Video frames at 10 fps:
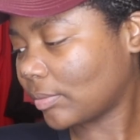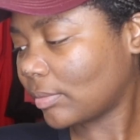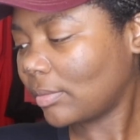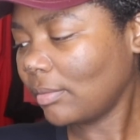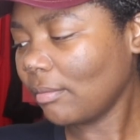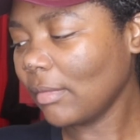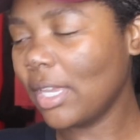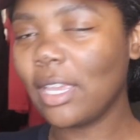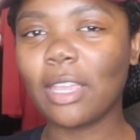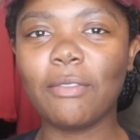
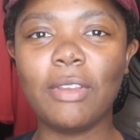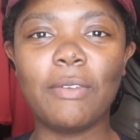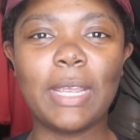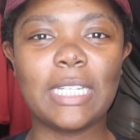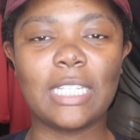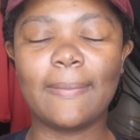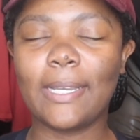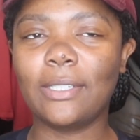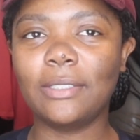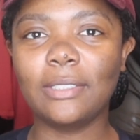it, can, it ranges
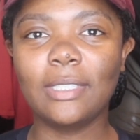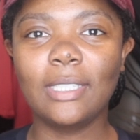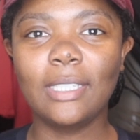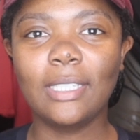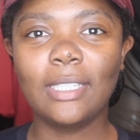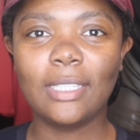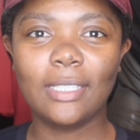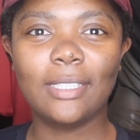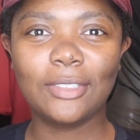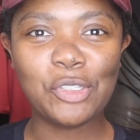about
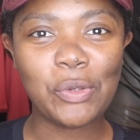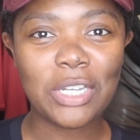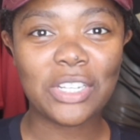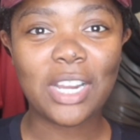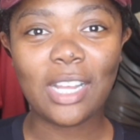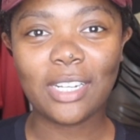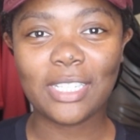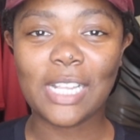two hundred dollars.